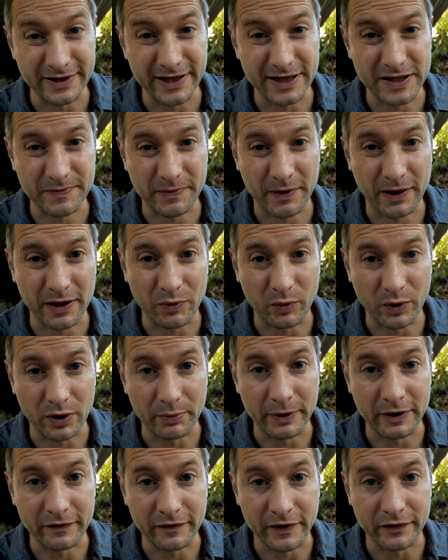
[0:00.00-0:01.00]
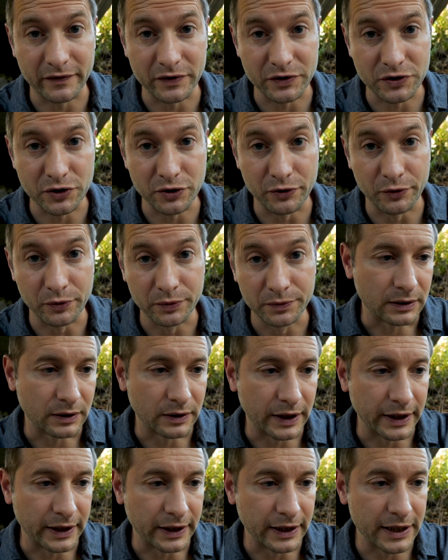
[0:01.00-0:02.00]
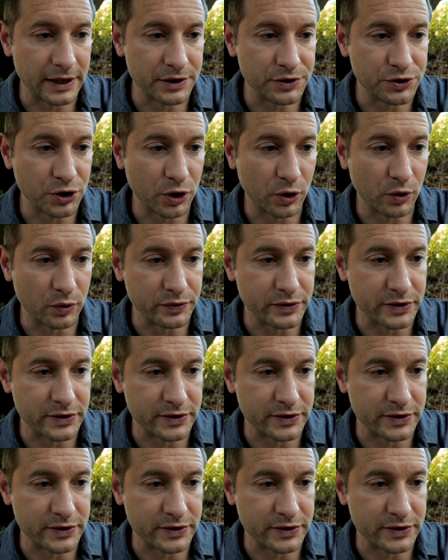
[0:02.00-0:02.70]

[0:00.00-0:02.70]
that's probably one of my favorites too. All right, Ed Jones